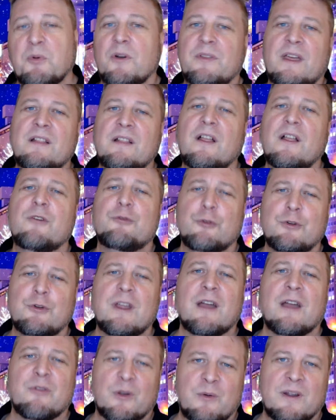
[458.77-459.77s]
They love food
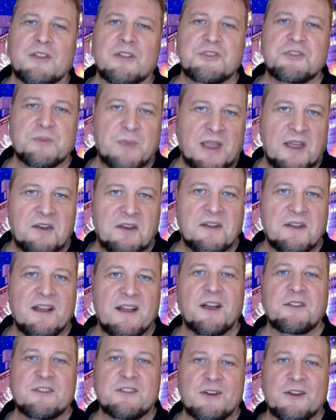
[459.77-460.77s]
everywhere in Japan,
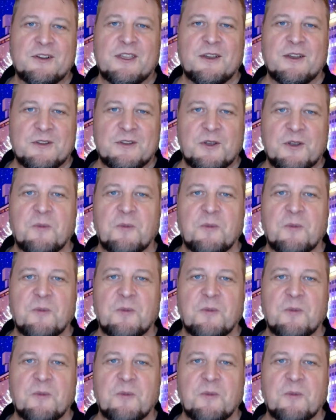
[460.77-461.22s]
Tokyo too.